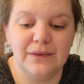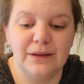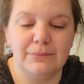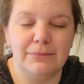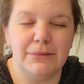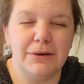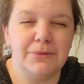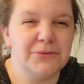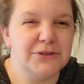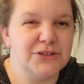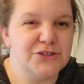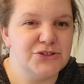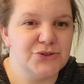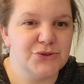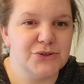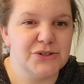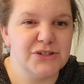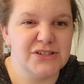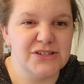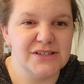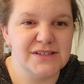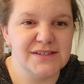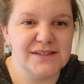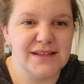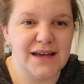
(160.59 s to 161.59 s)
Remember,
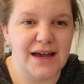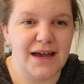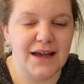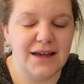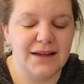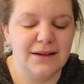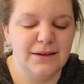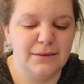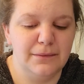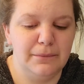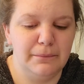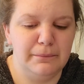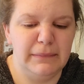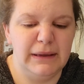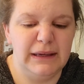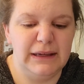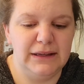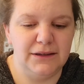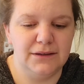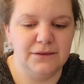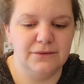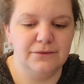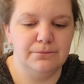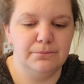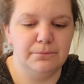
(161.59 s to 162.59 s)
George is that
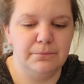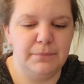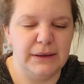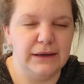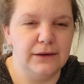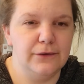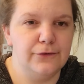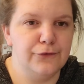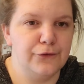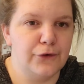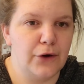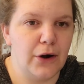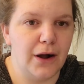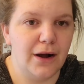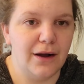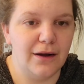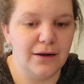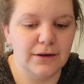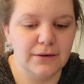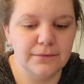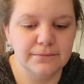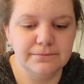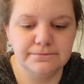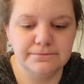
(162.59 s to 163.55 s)
mean big frog.